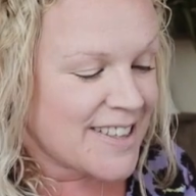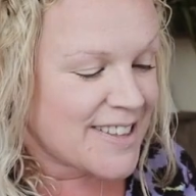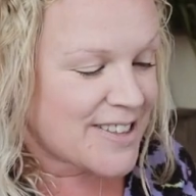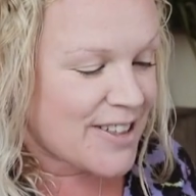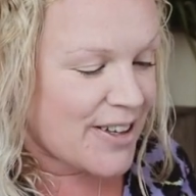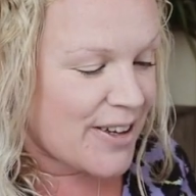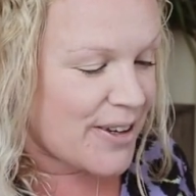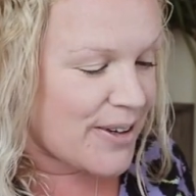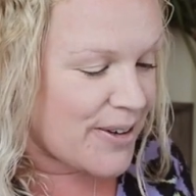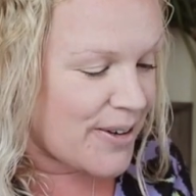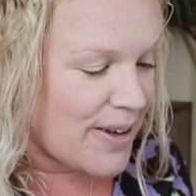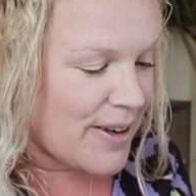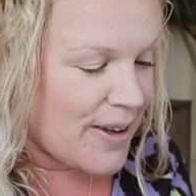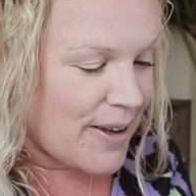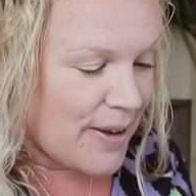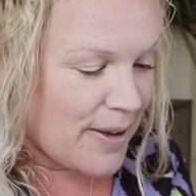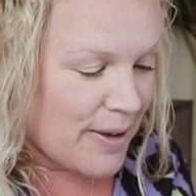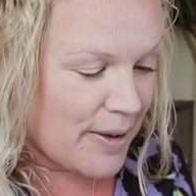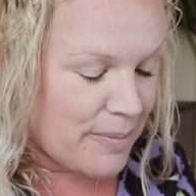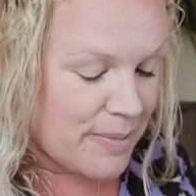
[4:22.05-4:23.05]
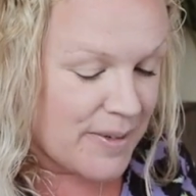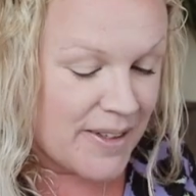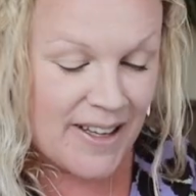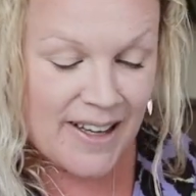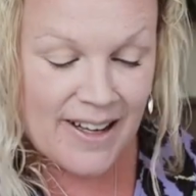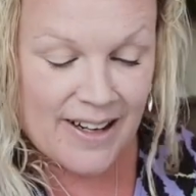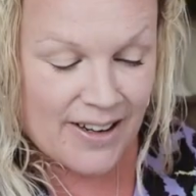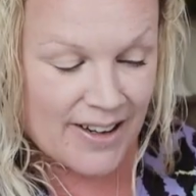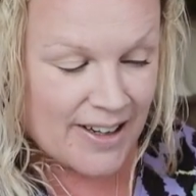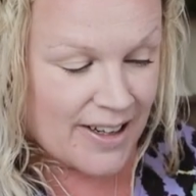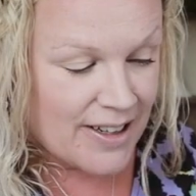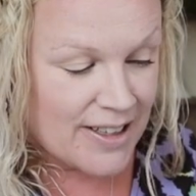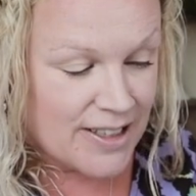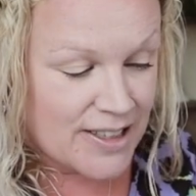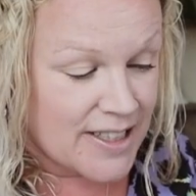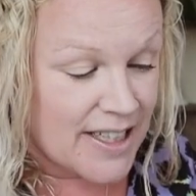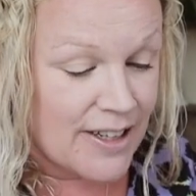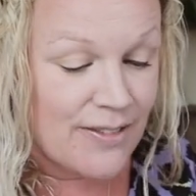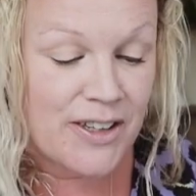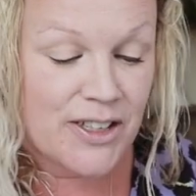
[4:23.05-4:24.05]
so um, yeah like
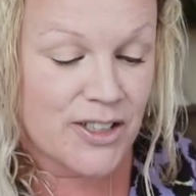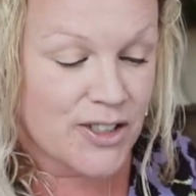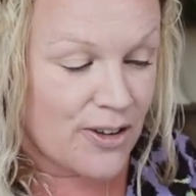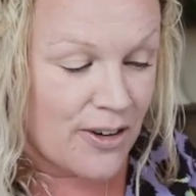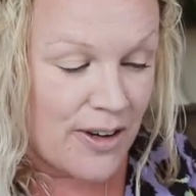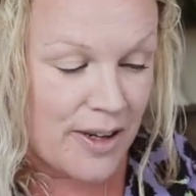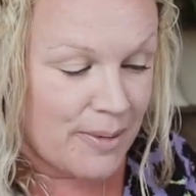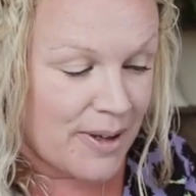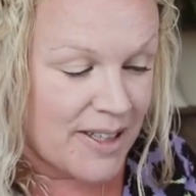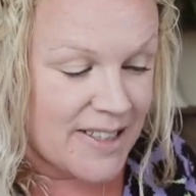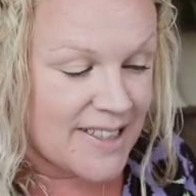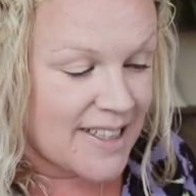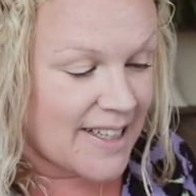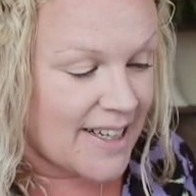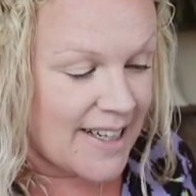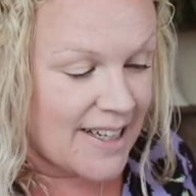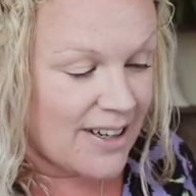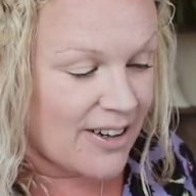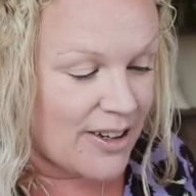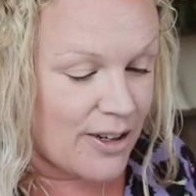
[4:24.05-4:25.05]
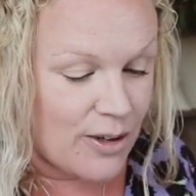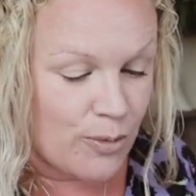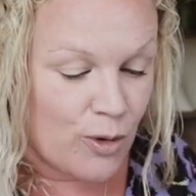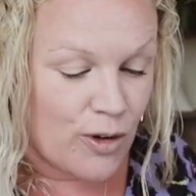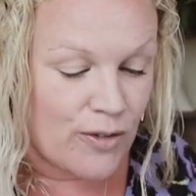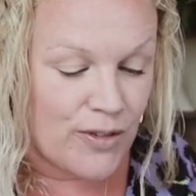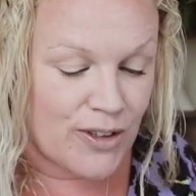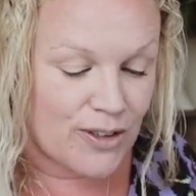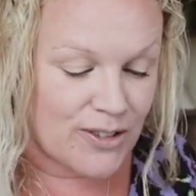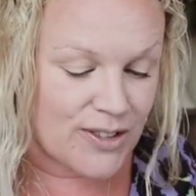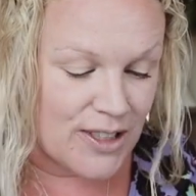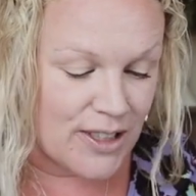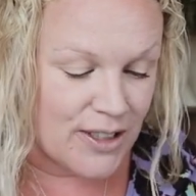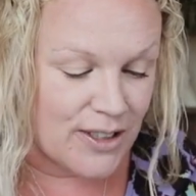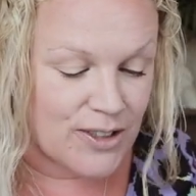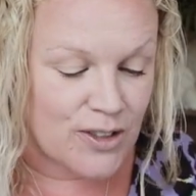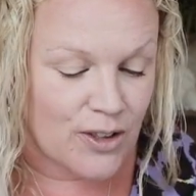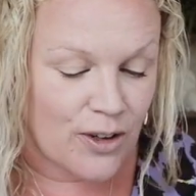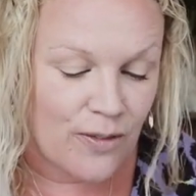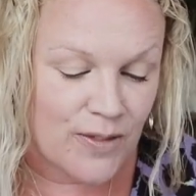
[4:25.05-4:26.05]
I'd give it a try basically like what have you got to lose